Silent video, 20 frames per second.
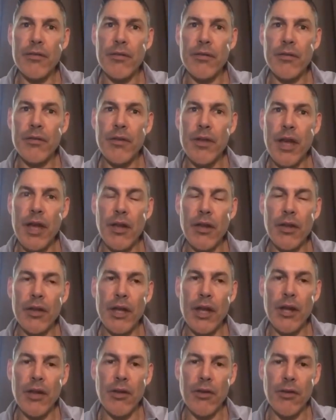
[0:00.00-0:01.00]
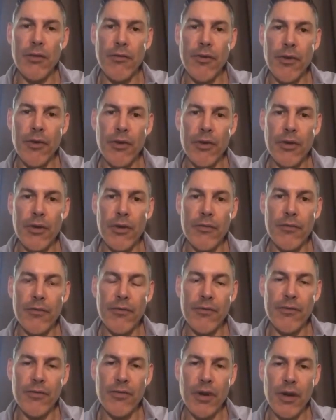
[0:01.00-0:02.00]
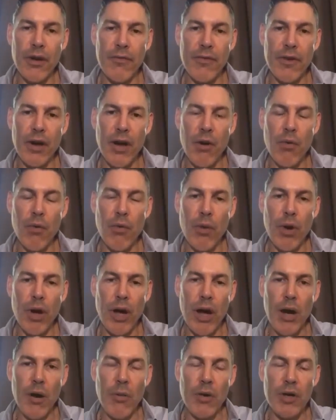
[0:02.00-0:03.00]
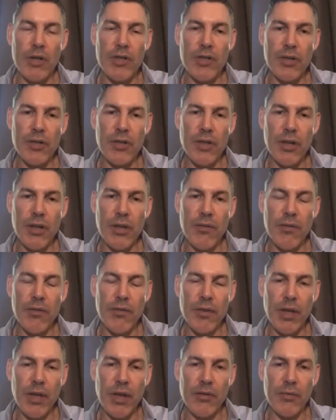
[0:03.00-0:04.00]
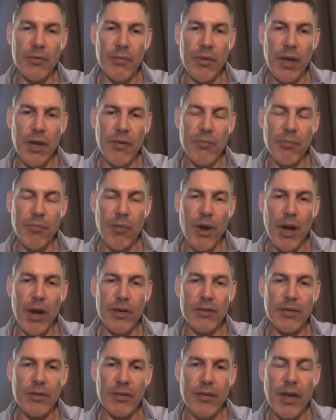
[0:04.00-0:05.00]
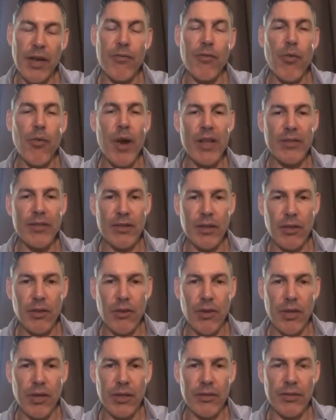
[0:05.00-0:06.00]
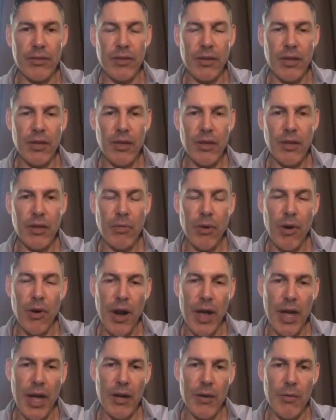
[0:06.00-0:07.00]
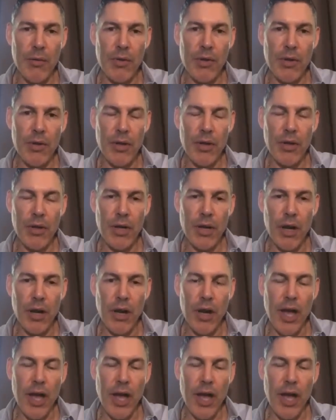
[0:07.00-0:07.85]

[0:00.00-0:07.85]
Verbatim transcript: nail it down a little further and try to figure out how much the has have prices have rents increased per annum on